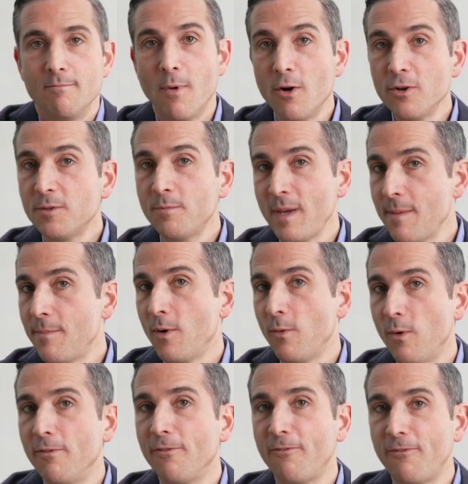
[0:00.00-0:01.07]
most people
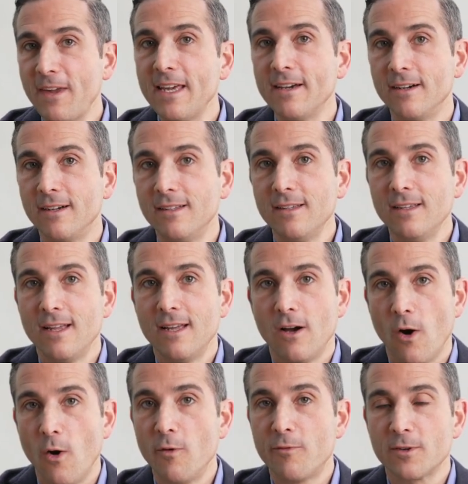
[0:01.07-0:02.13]
will feel
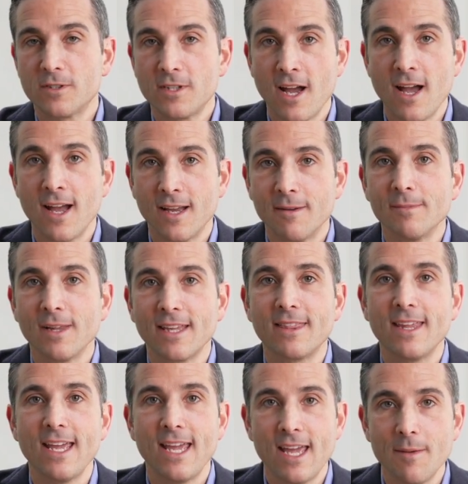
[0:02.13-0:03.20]
over time like
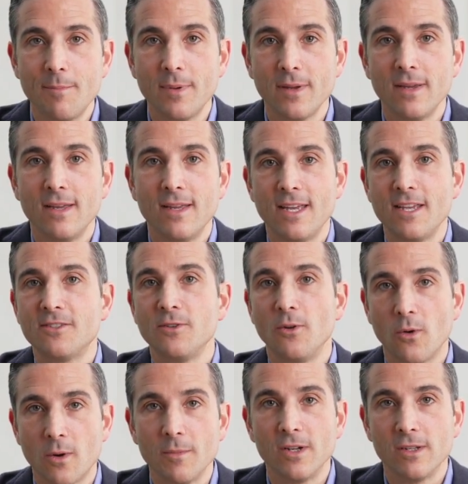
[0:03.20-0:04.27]
the hip is
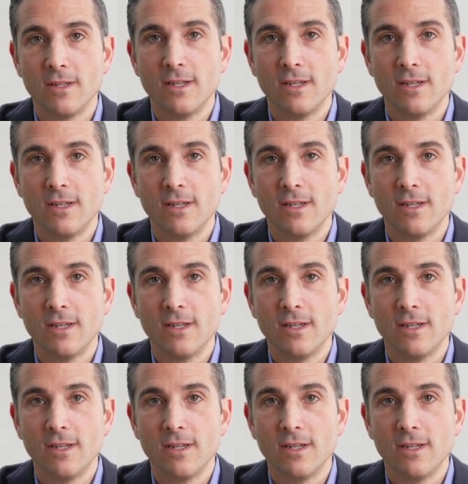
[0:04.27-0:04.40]
normal.